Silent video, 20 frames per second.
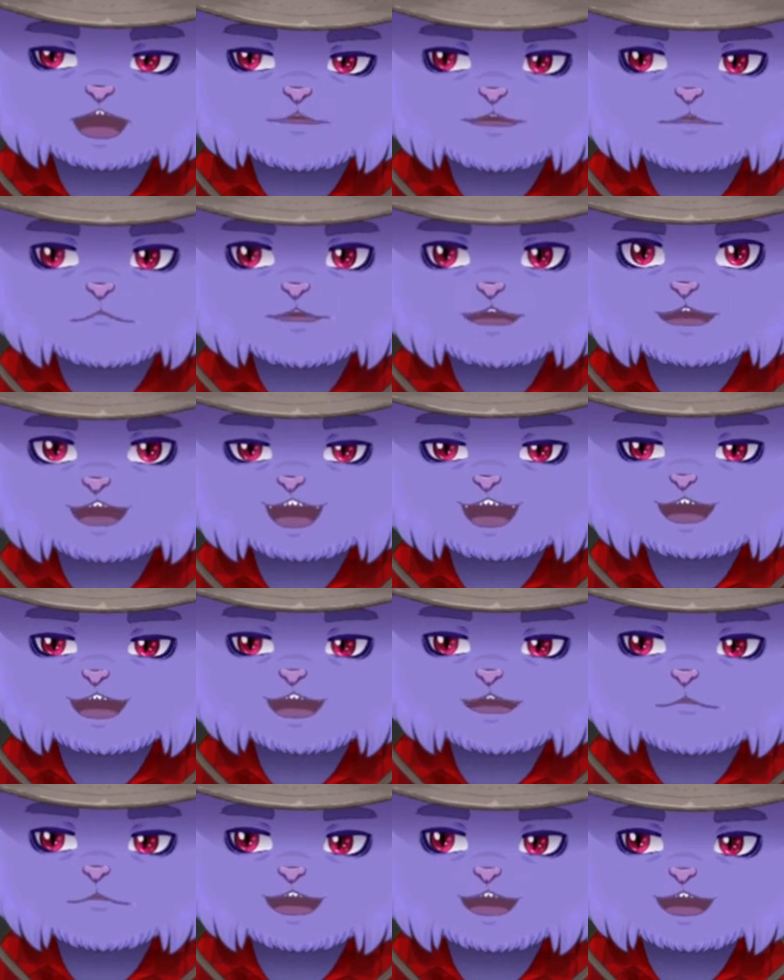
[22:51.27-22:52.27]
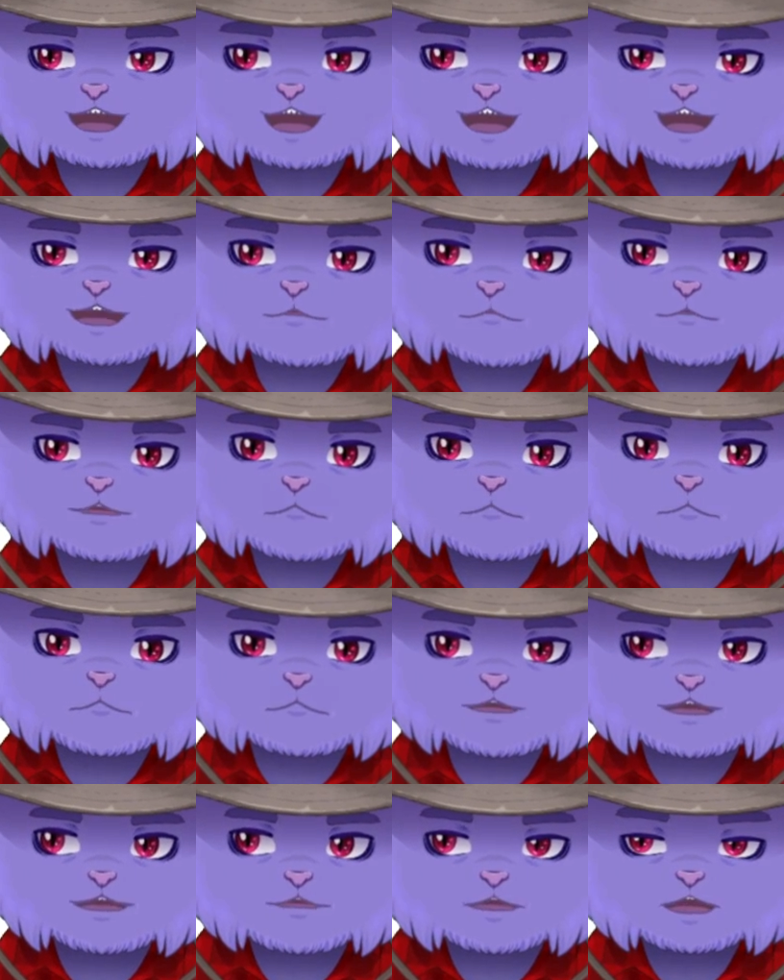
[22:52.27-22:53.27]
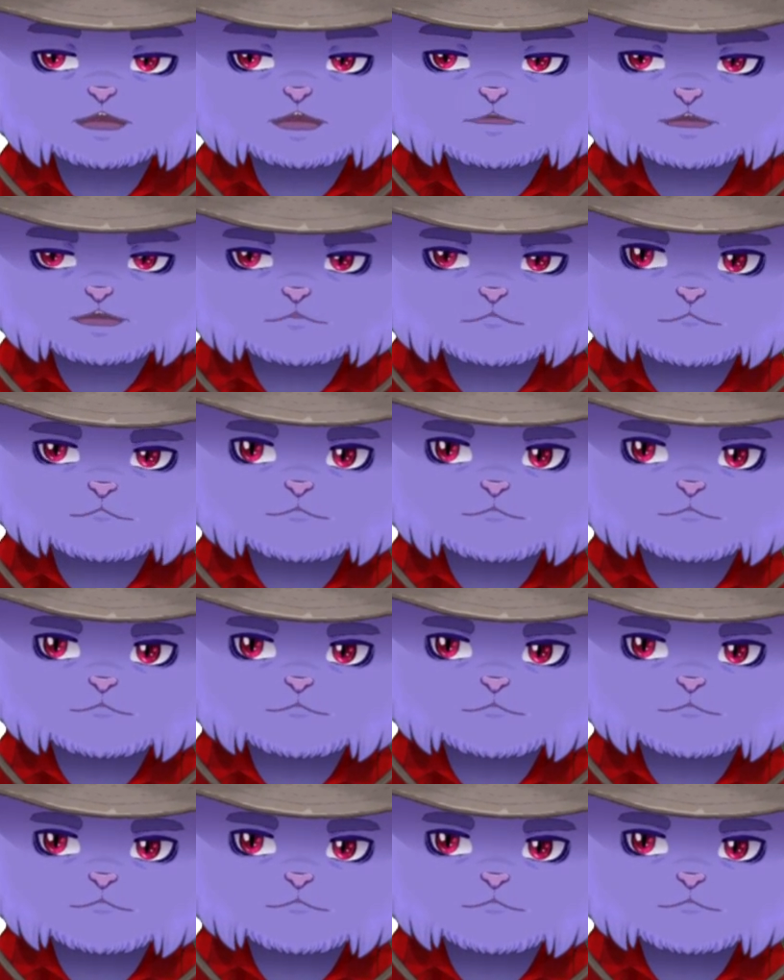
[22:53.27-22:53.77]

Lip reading: that I could find. But they're just